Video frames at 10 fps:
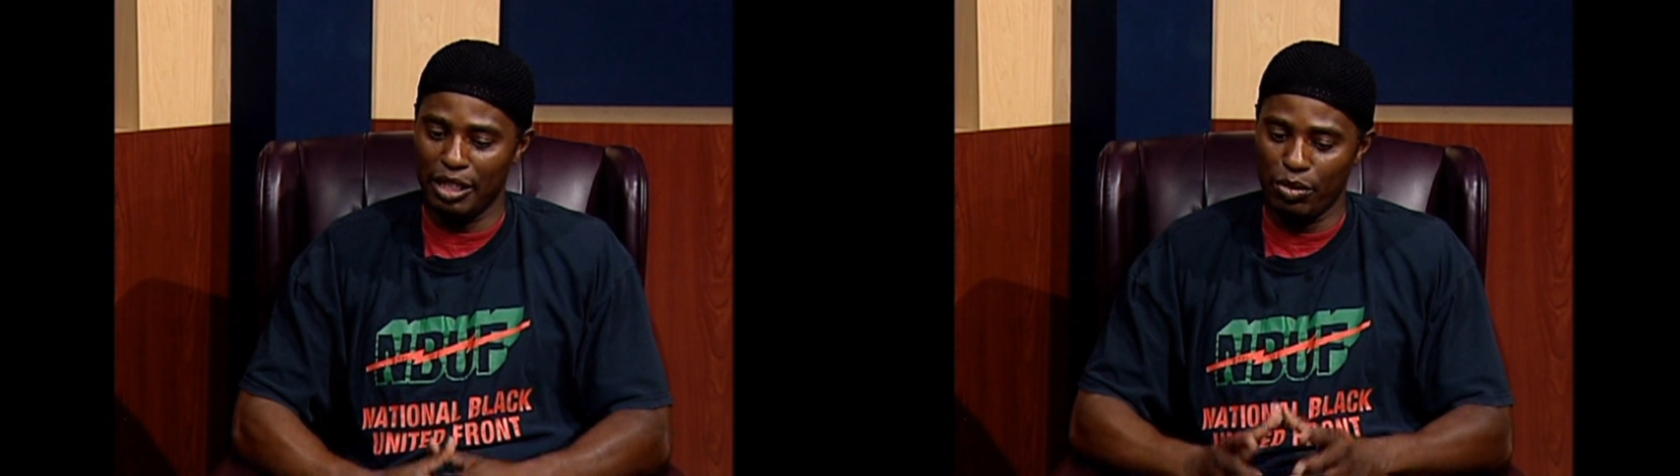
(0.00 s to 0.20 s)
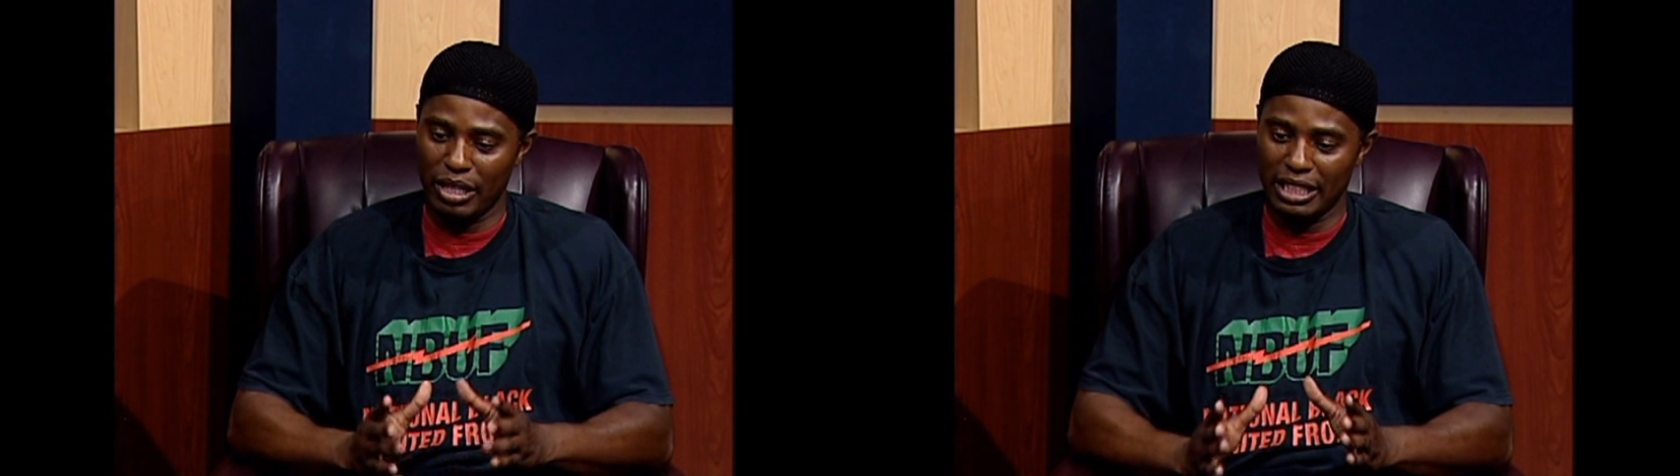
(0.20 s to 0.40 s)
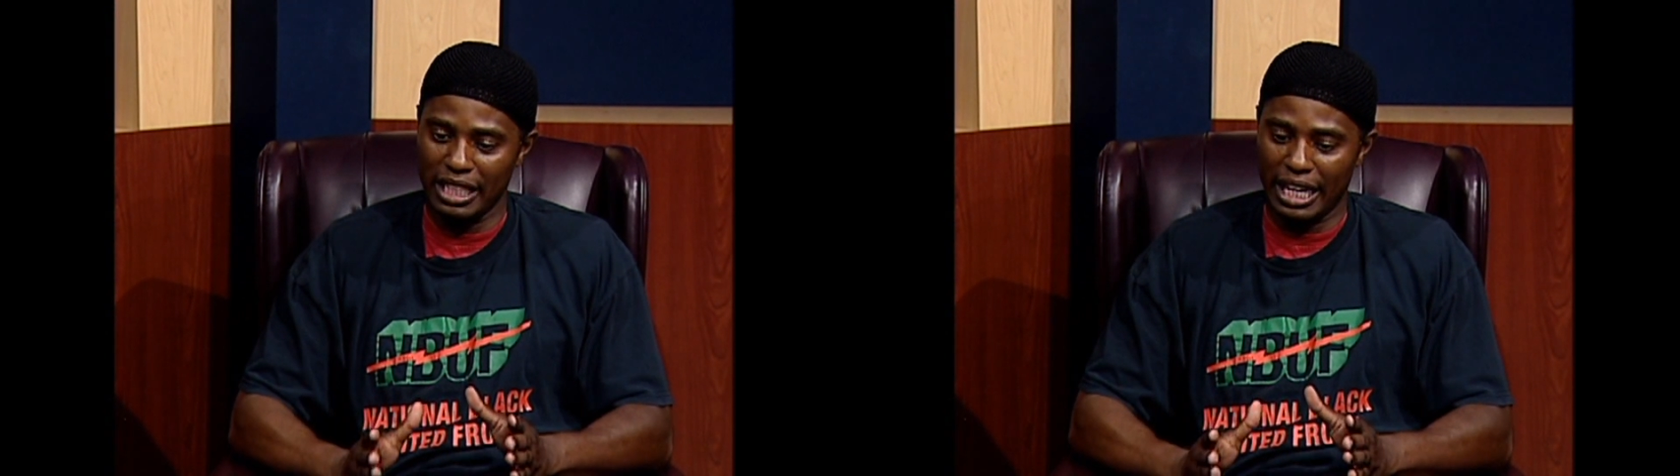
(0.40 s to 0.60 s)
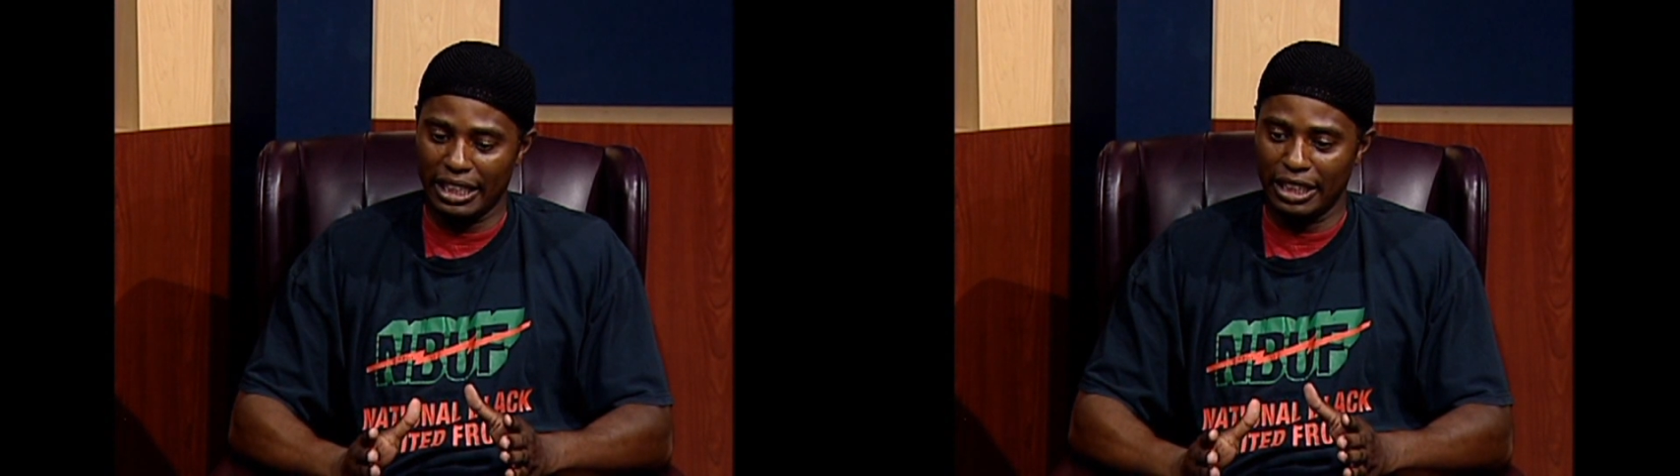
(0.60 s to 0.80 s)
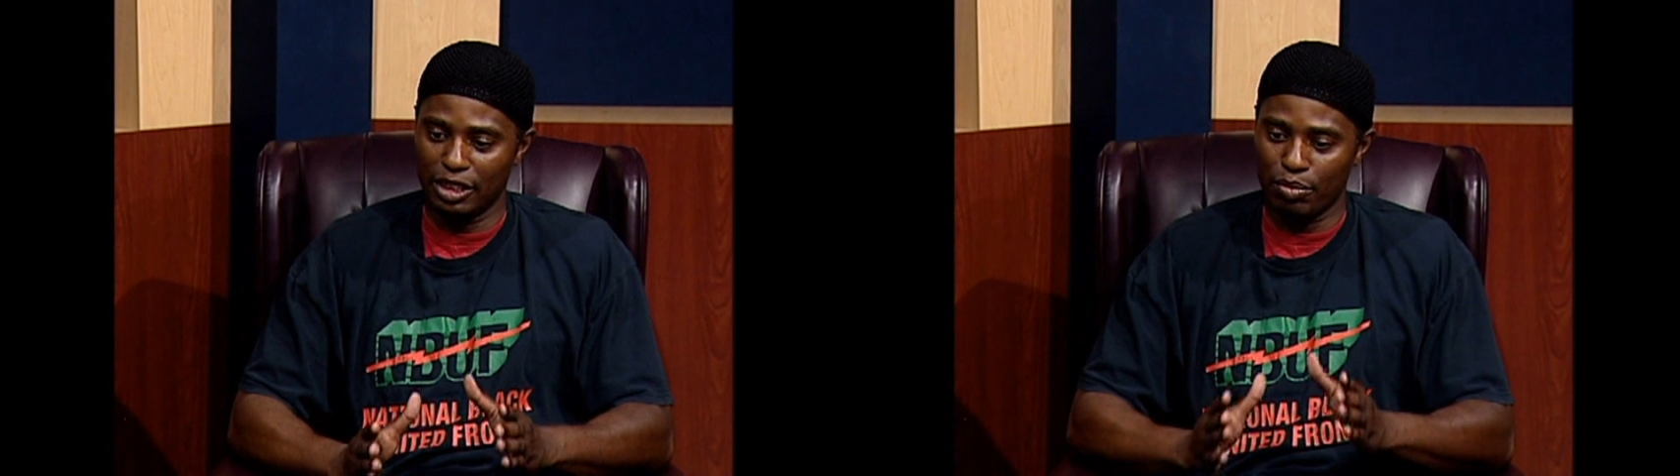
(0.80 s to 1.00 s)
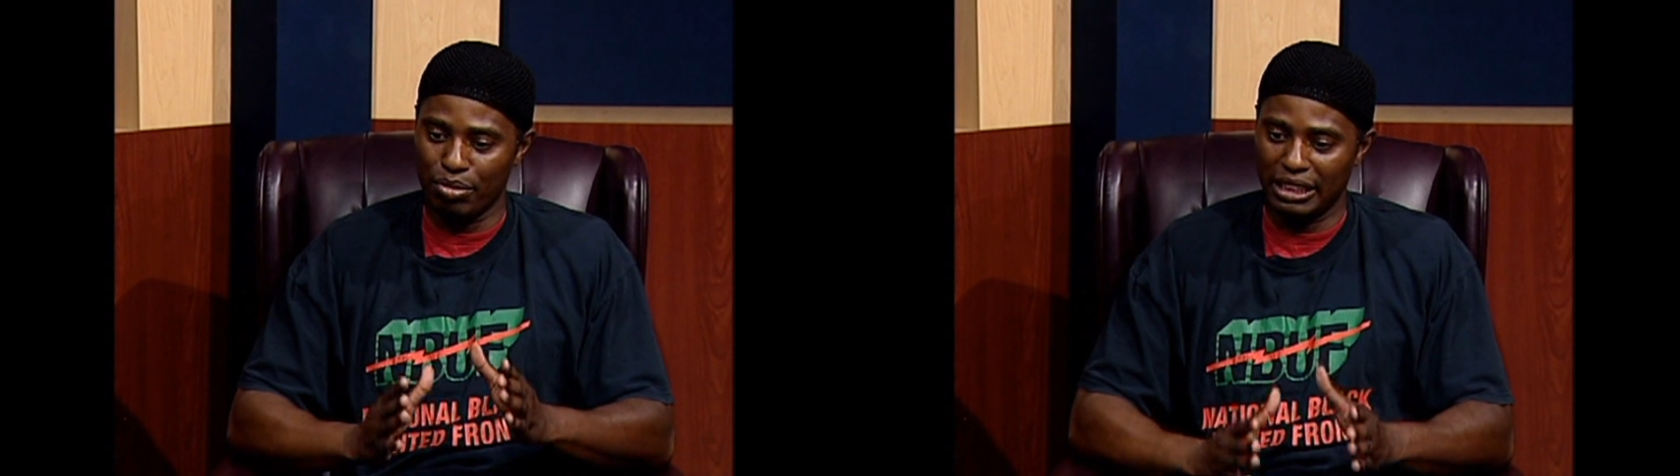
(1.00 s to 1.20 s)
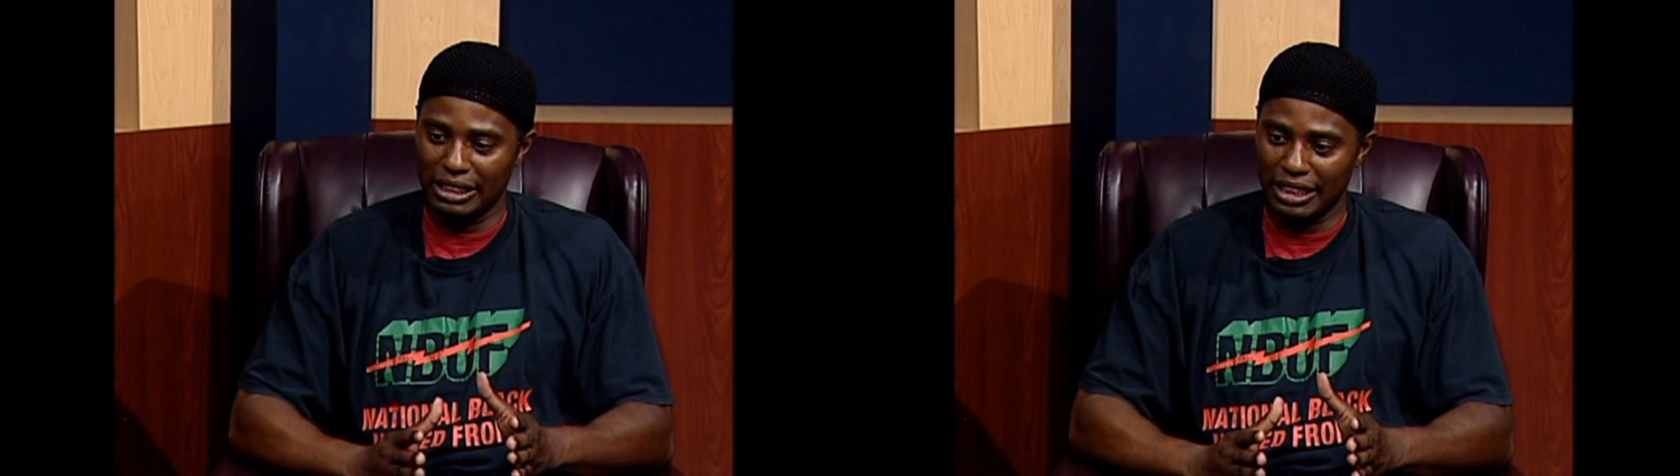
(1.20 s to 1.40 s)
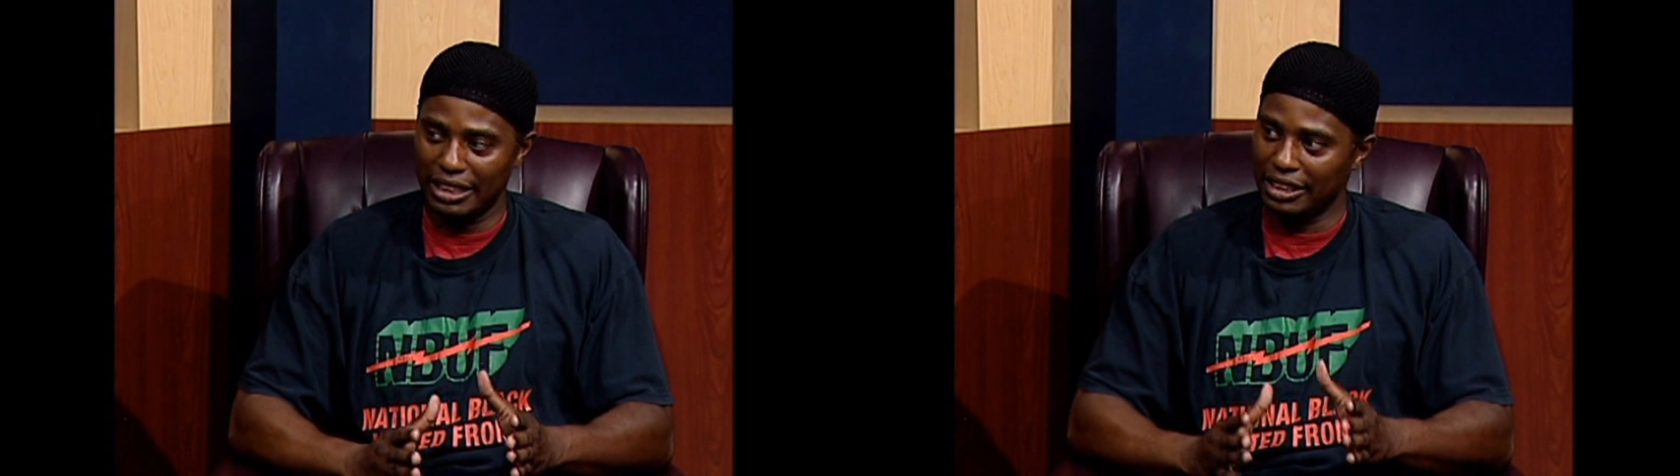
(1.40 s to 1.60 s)
Now, what exactly is a
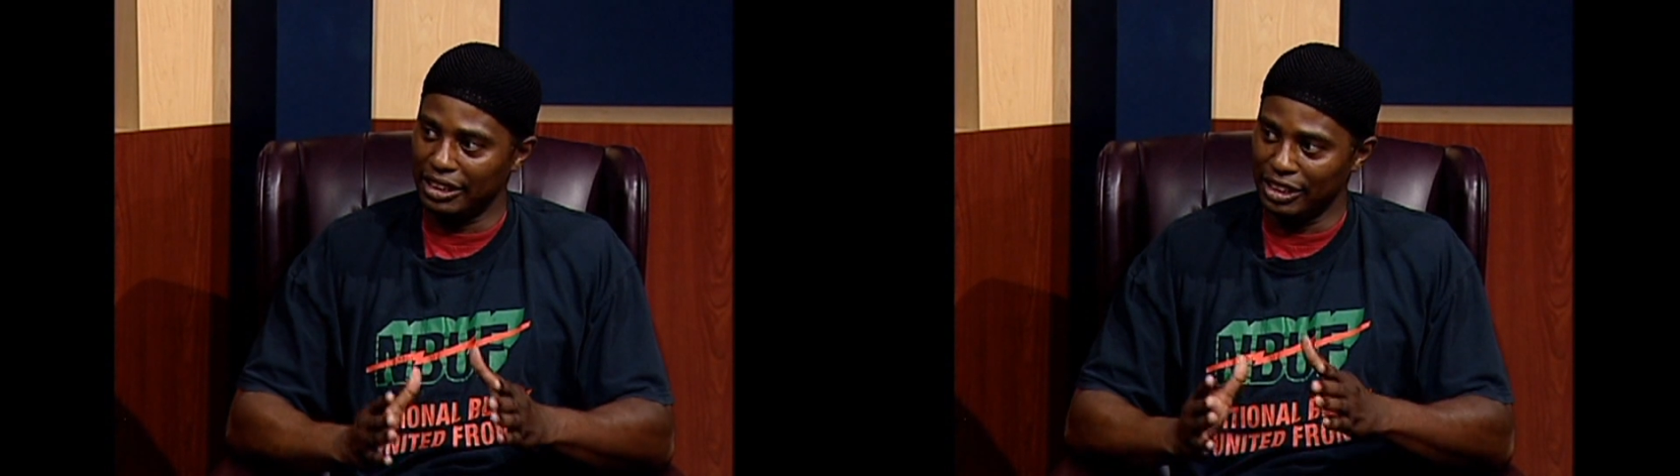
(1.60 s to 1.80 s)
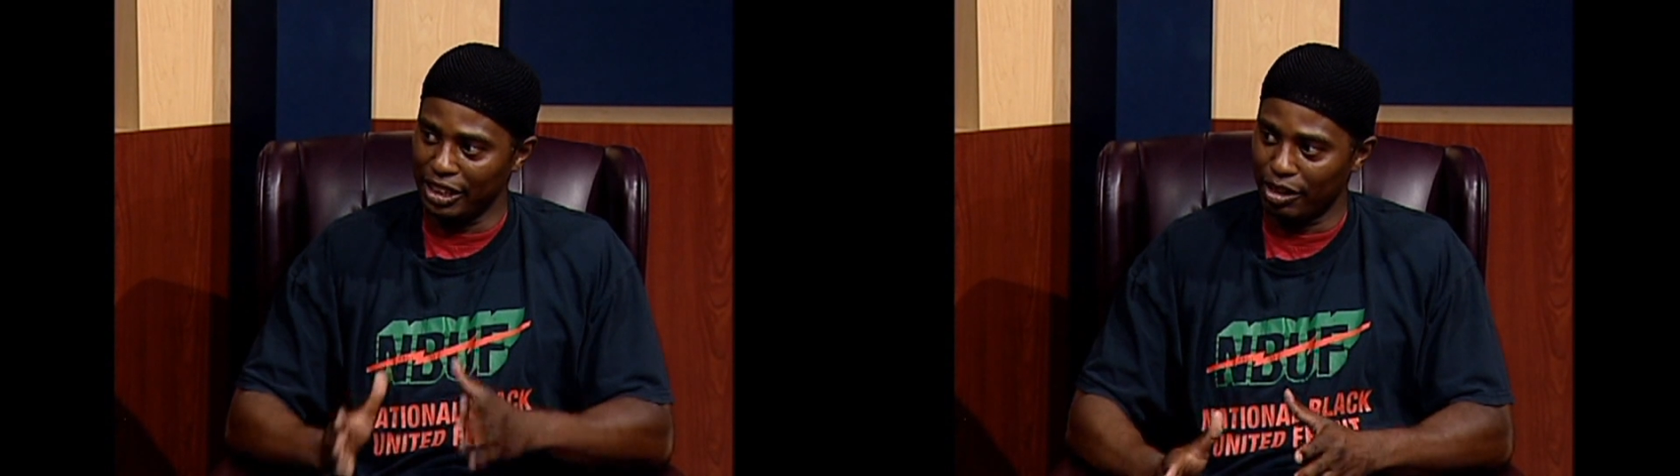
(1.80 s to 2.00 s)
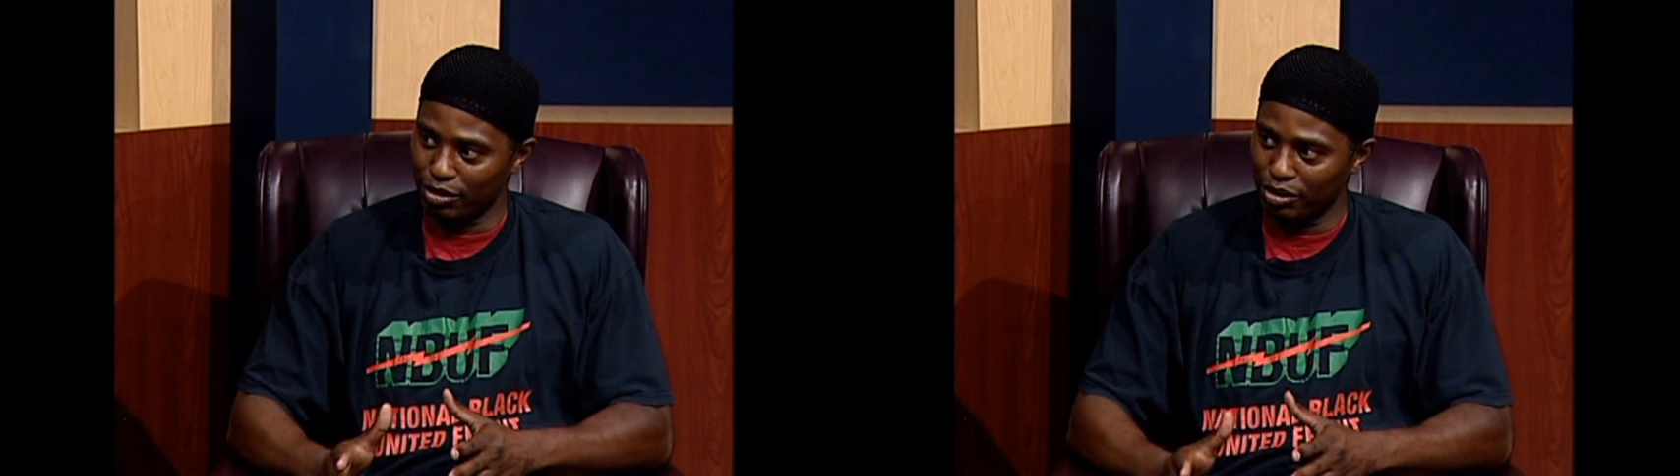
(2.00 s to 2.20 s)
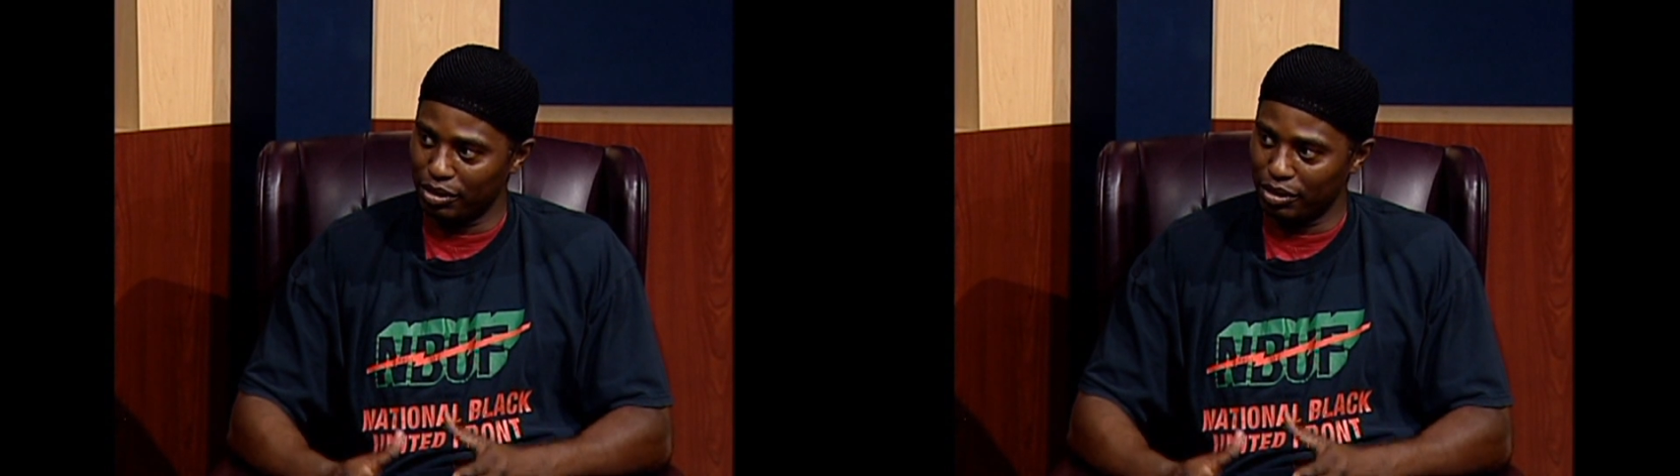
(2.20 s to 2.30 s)
president general?